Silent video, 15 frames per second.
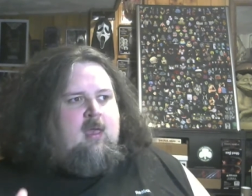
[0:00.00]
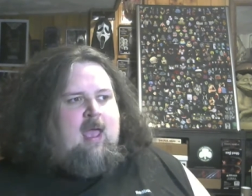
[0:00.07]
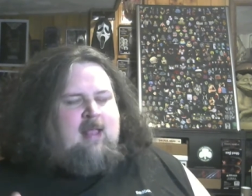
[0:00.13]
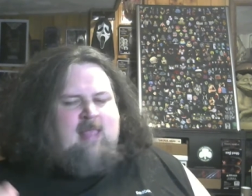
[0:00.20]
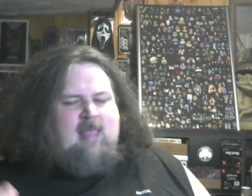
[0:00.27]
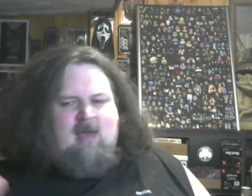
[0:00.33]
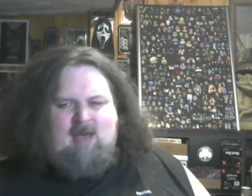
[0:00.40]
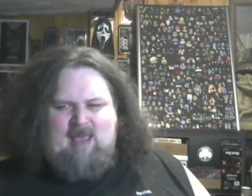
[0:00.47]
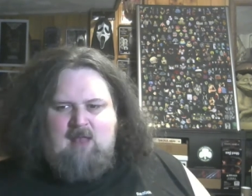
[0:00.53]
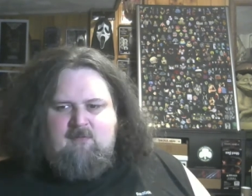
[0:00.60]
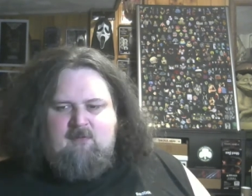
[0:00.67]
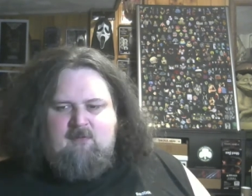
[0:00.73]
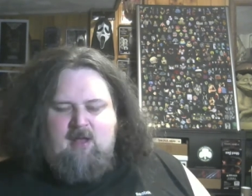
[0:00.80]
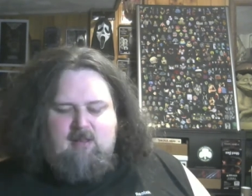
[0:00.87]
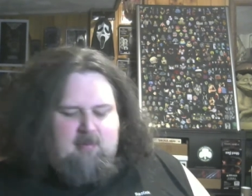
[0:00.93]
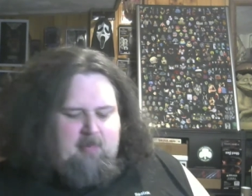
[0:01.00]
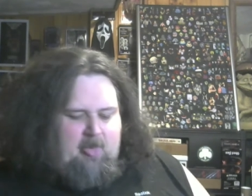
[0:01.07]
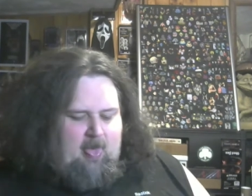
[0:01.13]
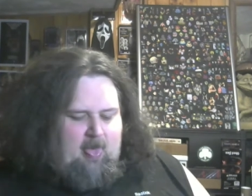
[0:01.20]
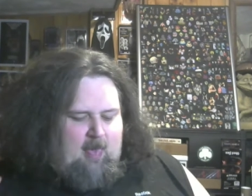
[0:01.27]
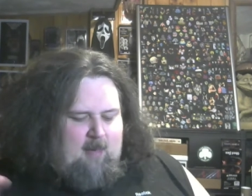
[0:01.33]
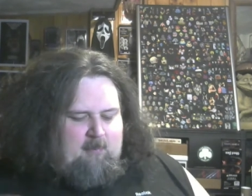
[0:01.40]
And tell like eight friends.
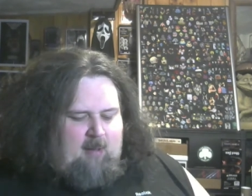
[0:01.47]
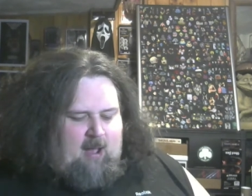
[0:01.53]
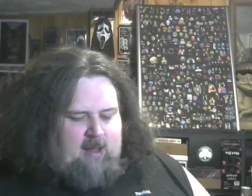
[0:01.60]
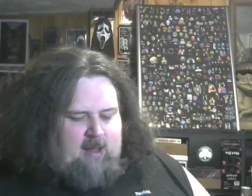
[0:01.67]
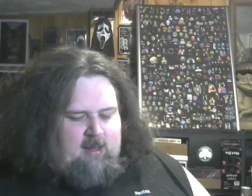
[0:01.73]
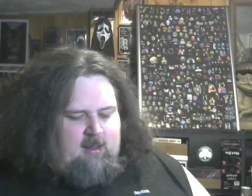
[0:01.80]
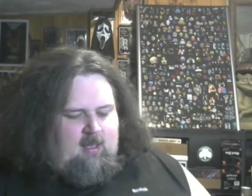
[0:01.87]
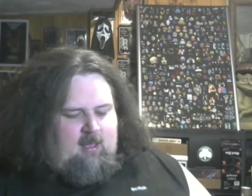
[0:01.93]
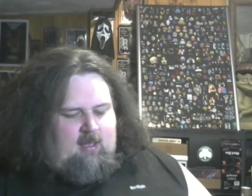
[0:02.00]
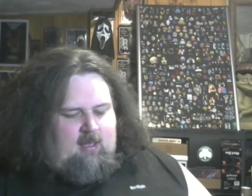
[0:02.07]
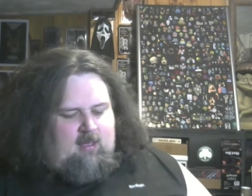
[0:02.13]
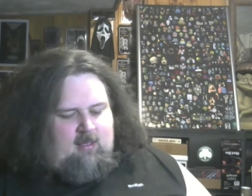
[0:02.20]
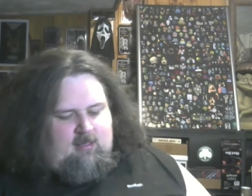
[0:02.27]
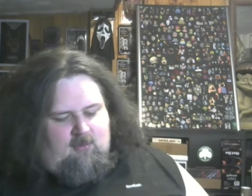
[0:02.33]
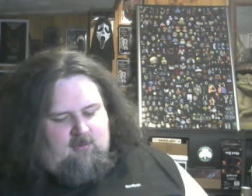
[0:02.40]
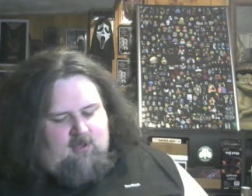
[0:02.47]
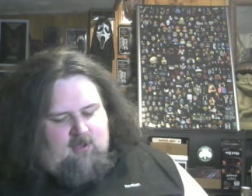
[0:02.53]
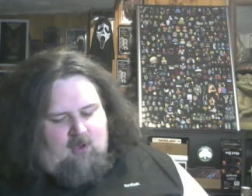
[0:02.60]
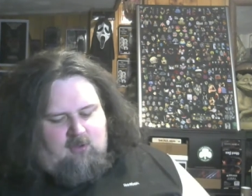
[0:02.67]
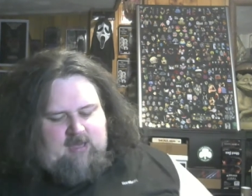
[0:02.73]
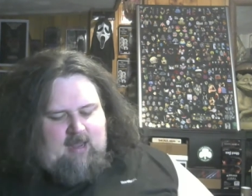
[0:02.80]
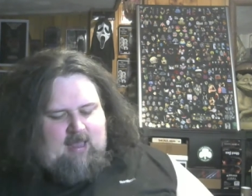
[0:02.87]
But dude,
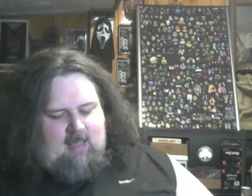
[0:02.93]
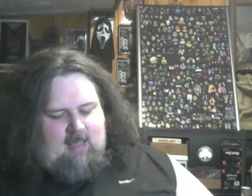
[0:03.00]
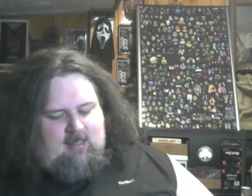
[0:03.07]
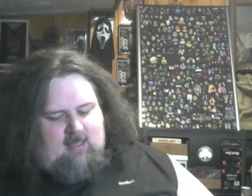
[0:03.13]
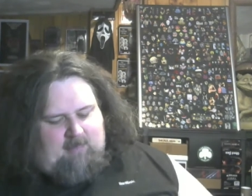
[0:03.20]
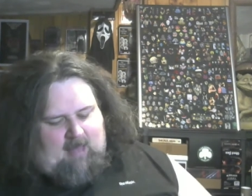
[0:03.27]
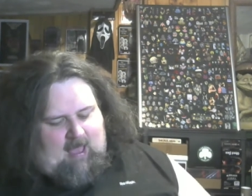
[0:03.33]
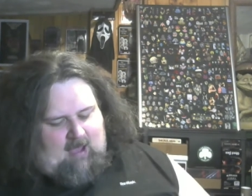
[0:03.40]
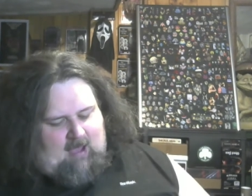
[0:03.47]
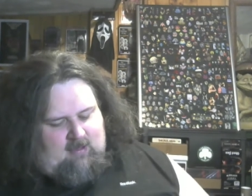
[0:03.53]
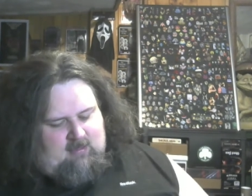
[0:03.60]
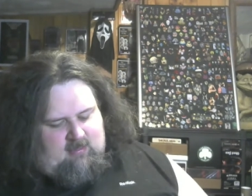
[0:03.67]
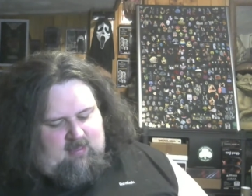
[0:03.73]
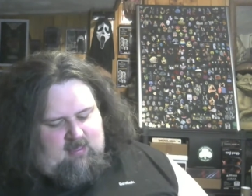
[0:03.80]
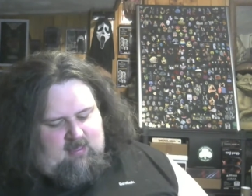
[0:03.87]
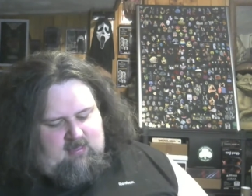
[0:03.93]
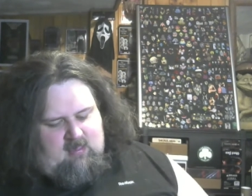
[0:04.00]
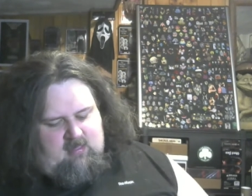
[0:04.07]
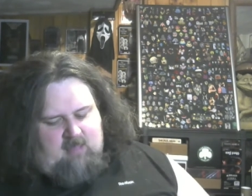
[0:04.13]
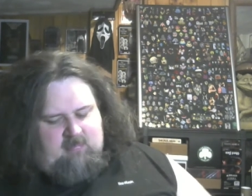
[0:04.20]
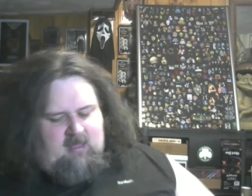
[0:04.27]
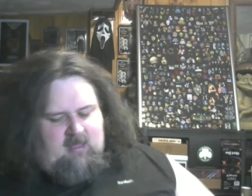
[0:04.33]
go check out the boxes. This is
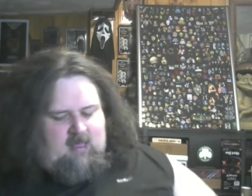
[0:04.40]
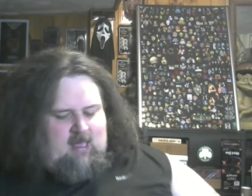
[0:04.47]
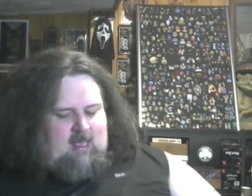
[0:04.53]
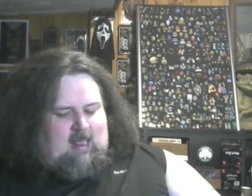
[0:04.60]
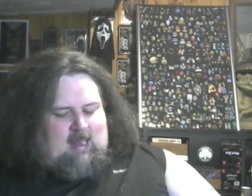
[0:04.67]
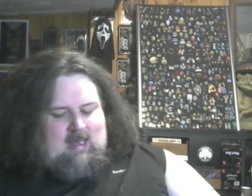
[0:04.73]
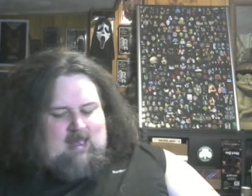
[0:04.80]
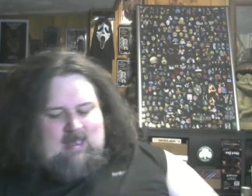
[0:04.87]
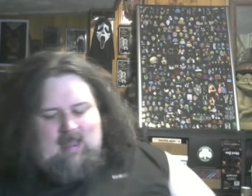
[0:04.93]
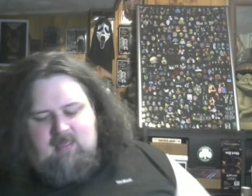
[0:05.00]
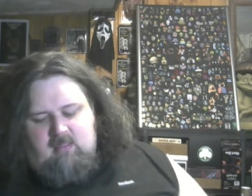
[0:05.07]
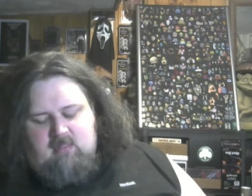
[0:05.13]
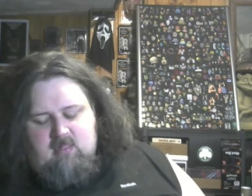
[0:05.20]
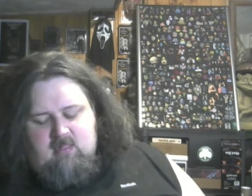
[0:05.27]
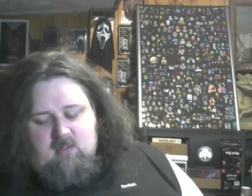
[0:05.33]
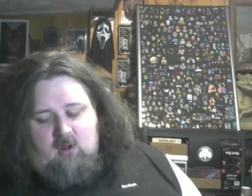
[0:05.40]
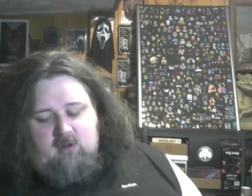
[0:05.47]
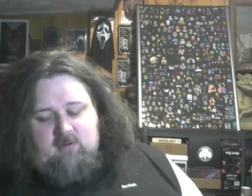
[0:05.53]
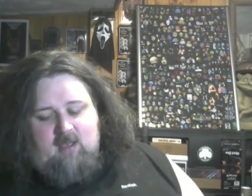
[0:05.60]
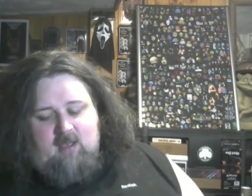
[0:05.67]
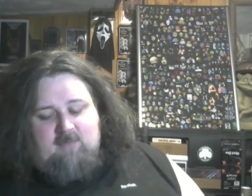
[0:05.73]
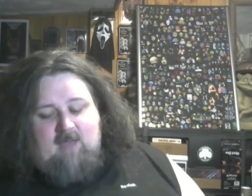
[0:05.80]
something now this is an
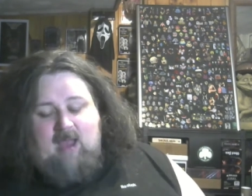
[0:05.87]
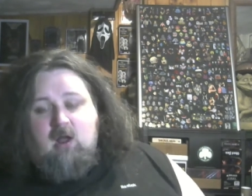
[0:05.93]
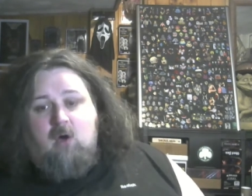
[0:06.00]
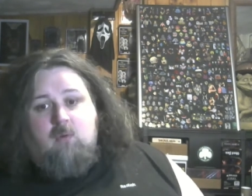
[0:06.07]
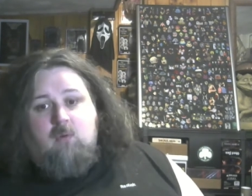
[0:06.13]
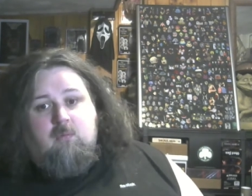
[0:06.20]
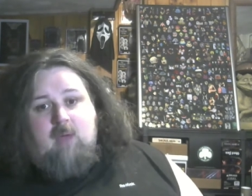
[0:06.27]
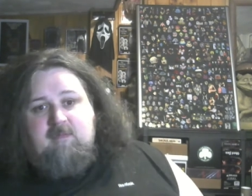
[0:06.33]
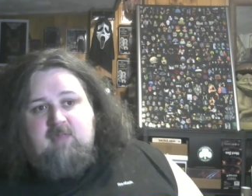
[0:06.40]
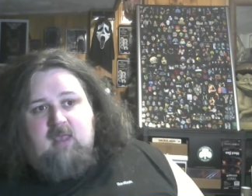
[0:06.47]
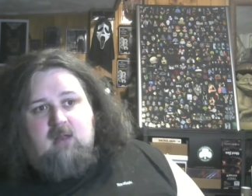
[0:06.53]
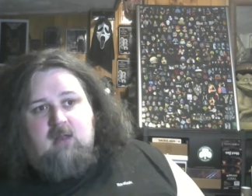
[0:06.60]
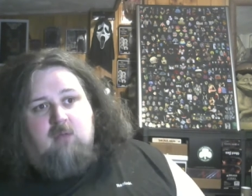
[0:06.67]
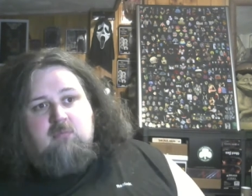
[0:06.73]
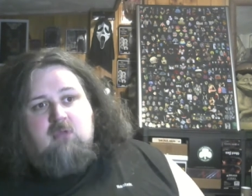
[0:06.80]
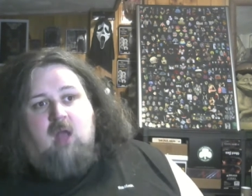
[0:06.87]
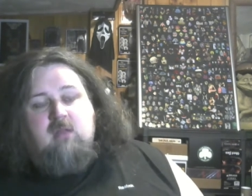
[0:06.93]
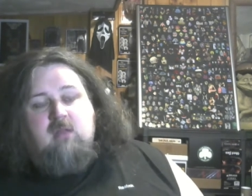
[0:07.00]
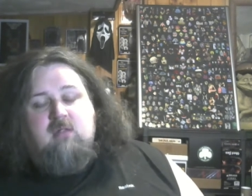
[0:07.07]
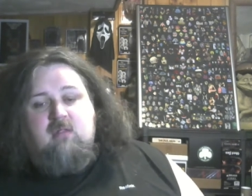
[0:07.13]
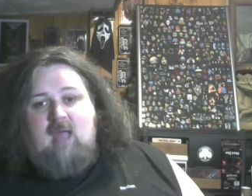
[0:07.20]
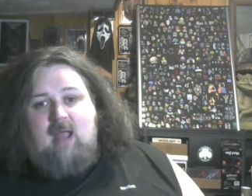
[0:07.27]
autograph. I know I've seen on
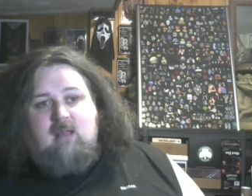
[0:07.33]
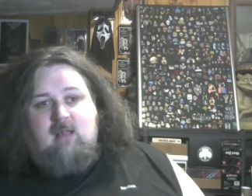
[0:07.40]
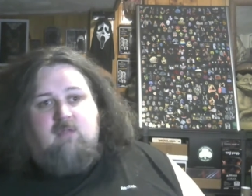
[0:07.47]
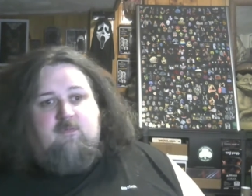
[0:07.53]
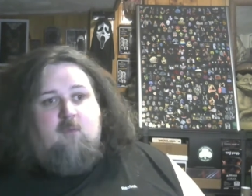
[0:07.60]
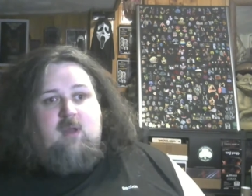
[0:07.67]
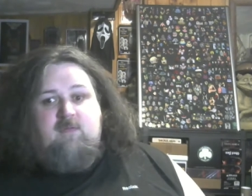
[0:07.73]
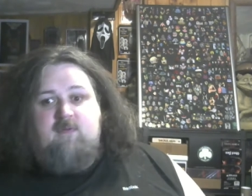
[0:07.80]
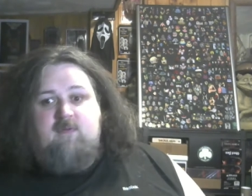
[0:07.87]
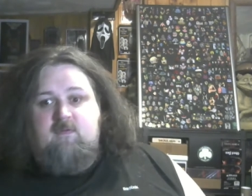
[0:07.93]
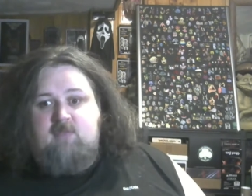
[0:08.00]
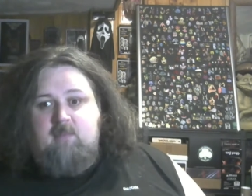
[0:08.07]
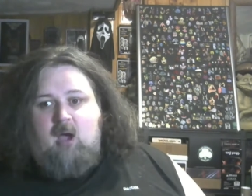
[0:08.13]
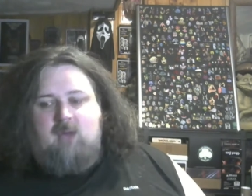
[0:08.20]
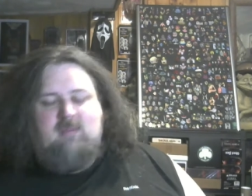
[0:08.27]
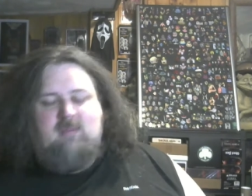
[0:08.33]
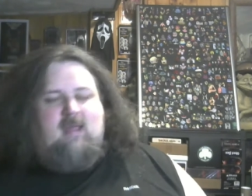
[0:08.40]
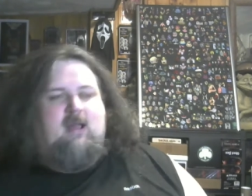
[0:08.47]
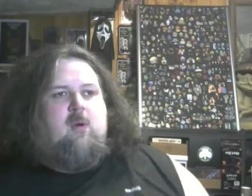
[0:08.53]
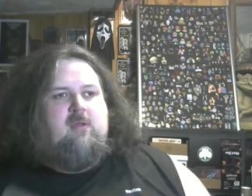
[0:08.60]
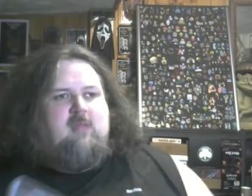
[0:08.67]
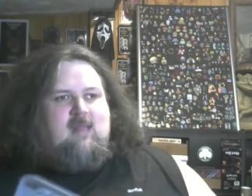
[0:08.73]
tons of sites, 40, 50 bucks. I
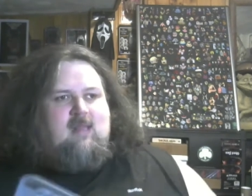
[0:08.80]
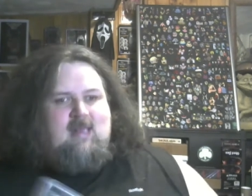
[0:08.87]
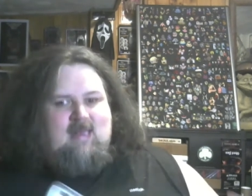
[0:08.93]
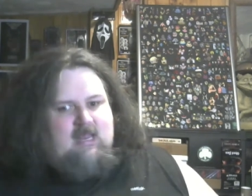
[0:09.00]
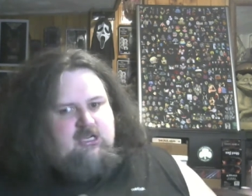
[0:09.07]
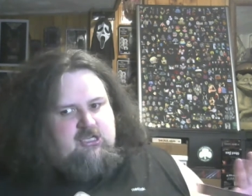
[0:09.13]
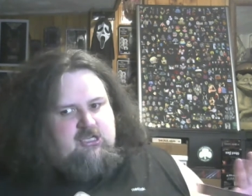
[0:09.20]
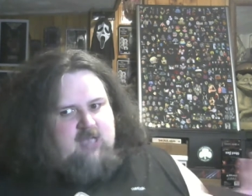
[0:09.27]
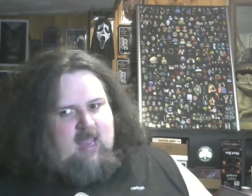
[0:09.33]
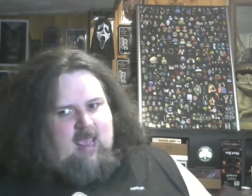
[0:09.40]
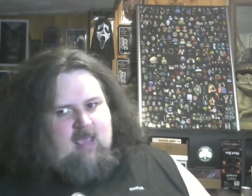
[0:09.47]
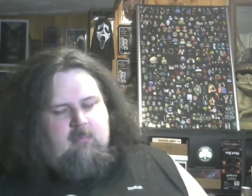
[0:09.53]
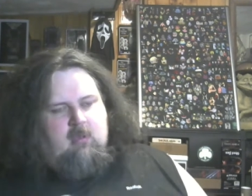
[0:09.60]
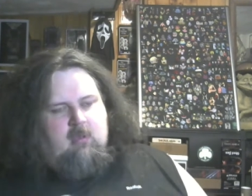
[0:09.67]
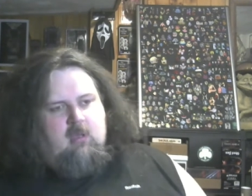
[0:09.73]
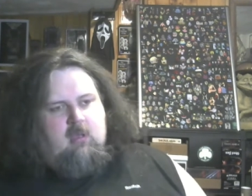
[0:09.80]
know it's a niche name,